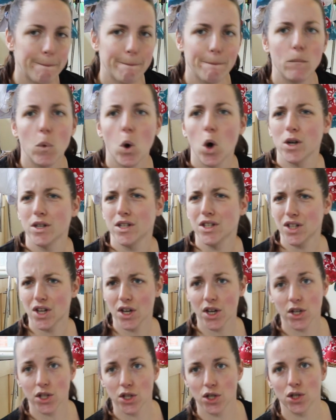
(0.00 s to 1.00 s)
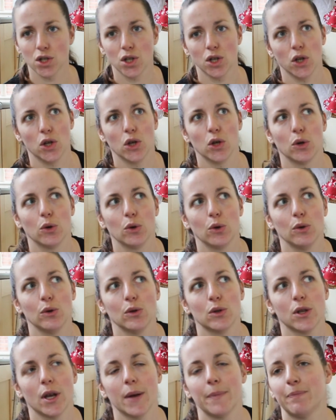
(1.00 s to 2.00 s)
what detergent to
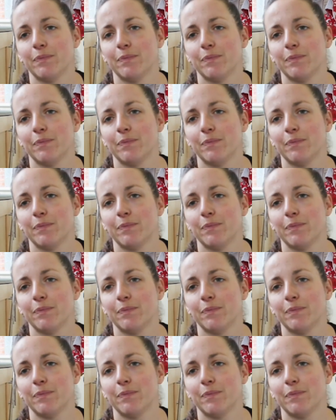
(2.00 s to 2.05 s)
use.